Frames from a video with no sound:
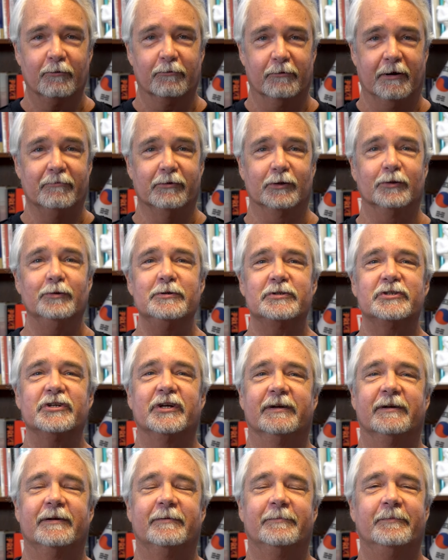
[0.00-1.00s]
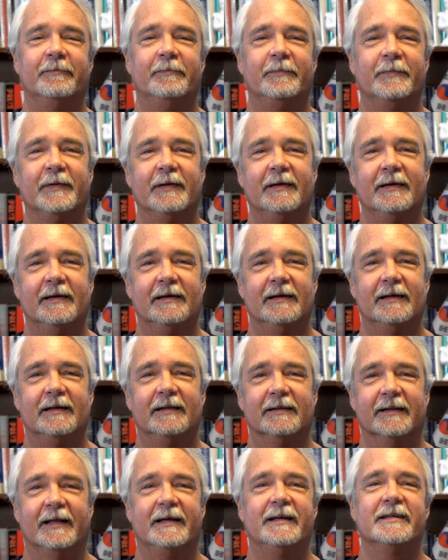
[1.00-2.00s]
Revolution.
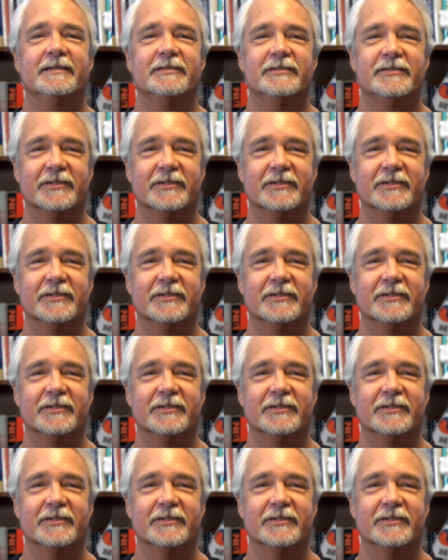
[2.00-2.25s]
Lenin